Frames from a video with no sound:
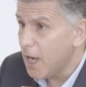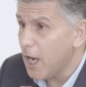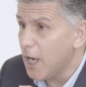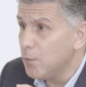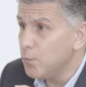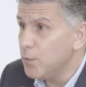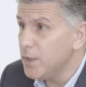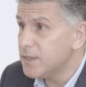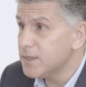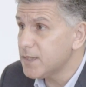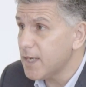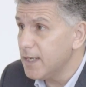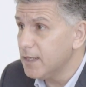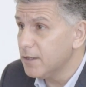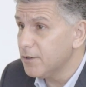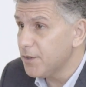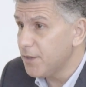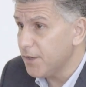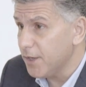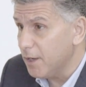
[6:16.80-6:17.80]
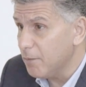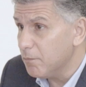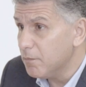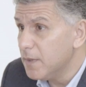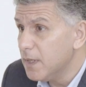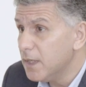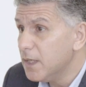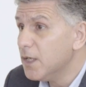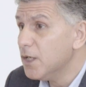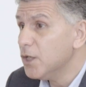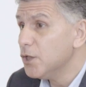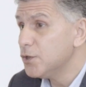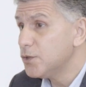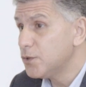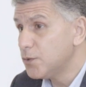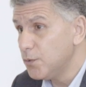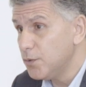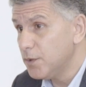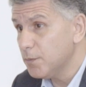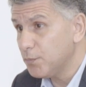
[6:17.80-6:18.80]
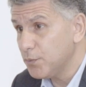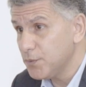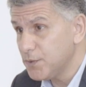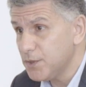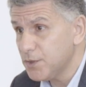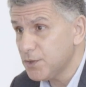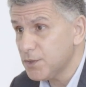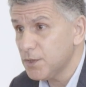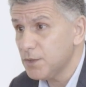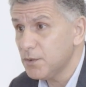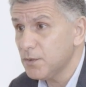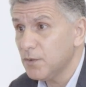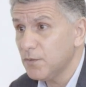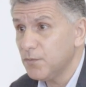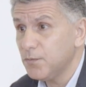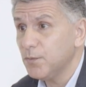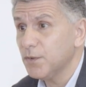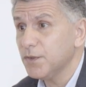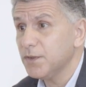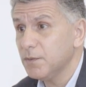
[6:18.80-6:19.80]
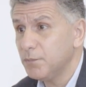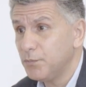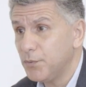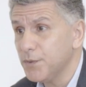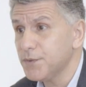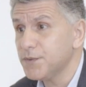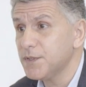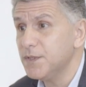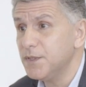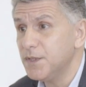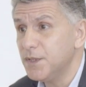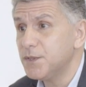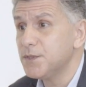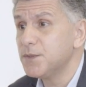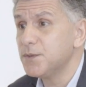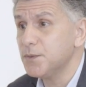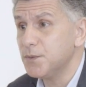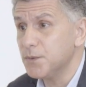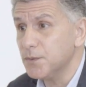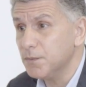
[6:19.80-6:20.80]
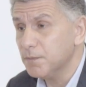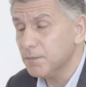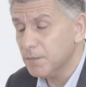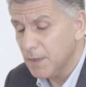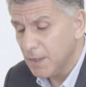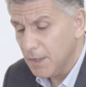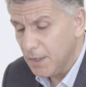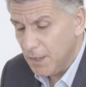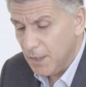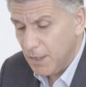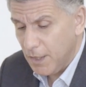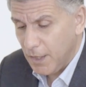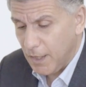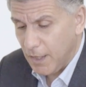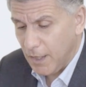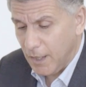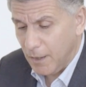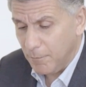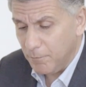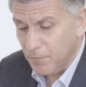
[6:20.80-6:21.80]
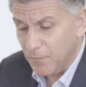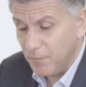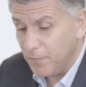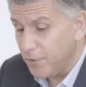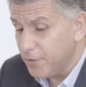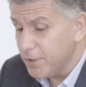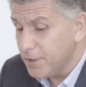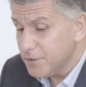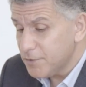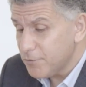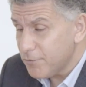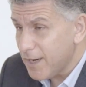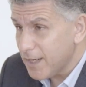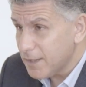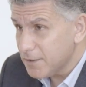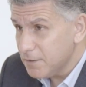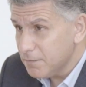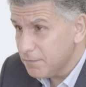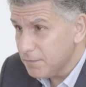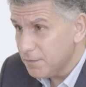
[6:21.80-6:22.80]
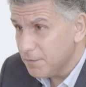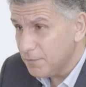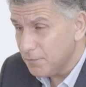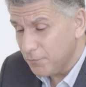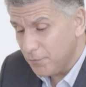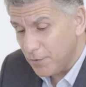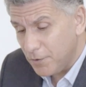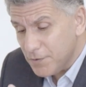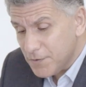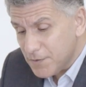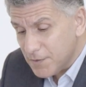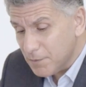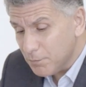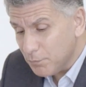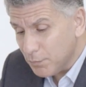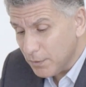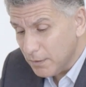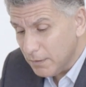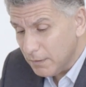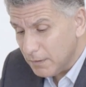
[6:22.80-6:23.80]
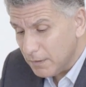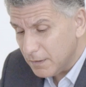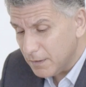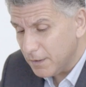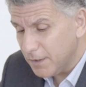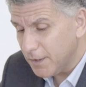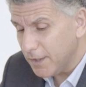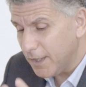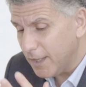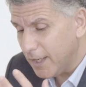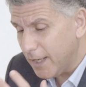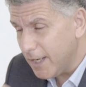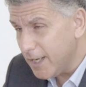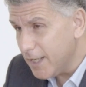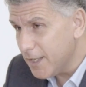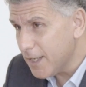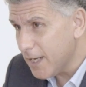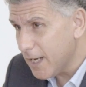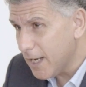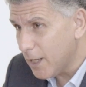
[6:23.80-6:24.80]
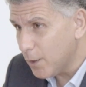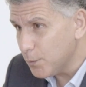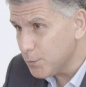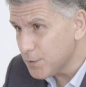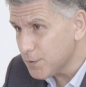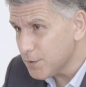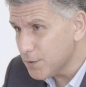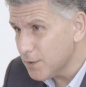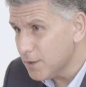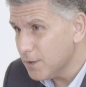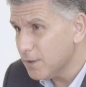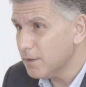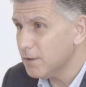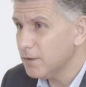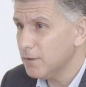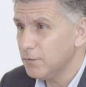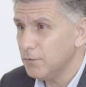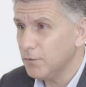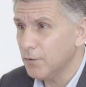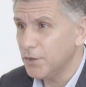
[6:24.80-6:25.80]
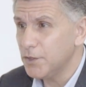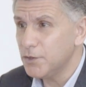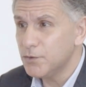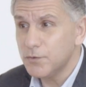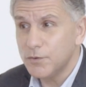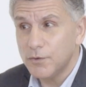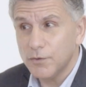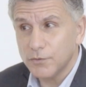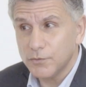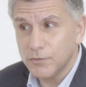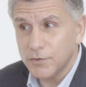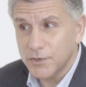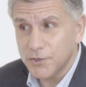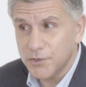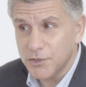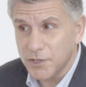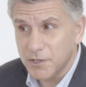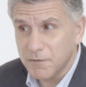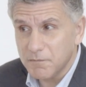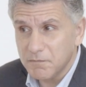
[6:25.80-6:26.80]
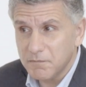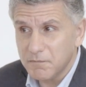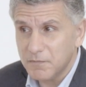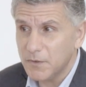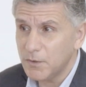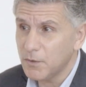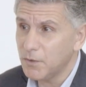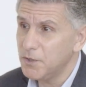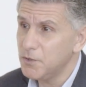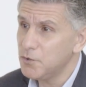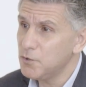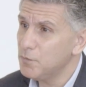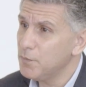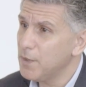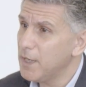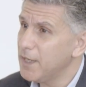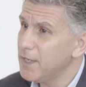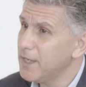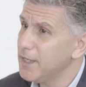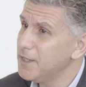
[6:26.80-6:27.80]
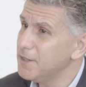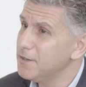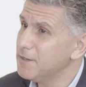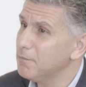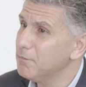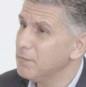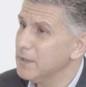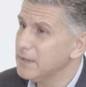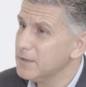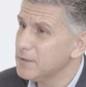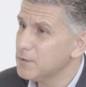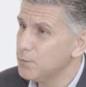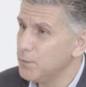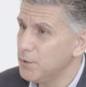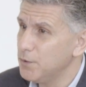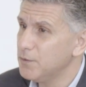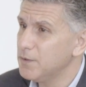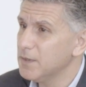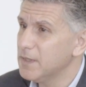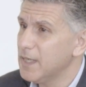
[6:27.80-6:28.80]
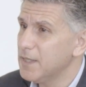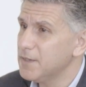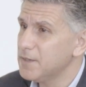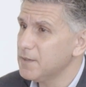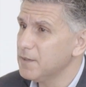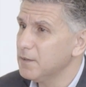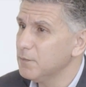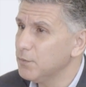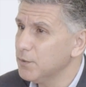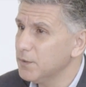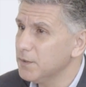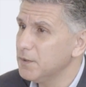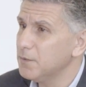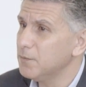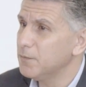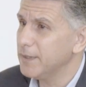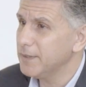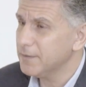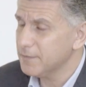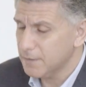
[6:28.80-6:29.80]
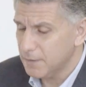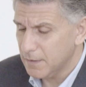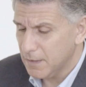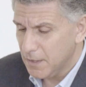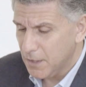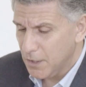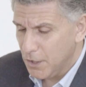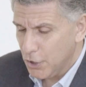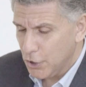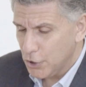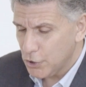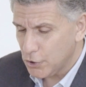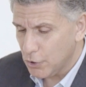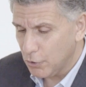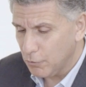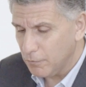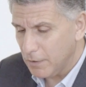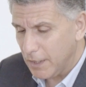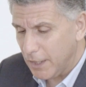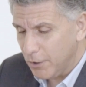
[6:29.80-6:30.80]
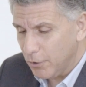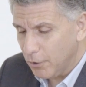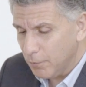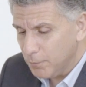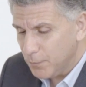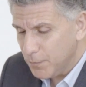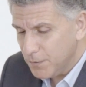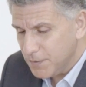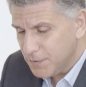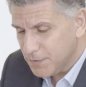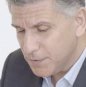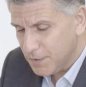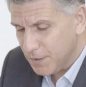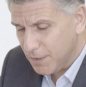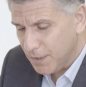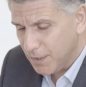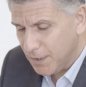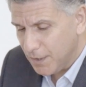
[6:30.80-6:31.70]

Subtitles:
and we tailor them to the position of what the person needs to do. Very interactive, very simple, in the house, no need to go to the gym, no need to buy any dumbbells. We're utilizing the body weight. So I hope with this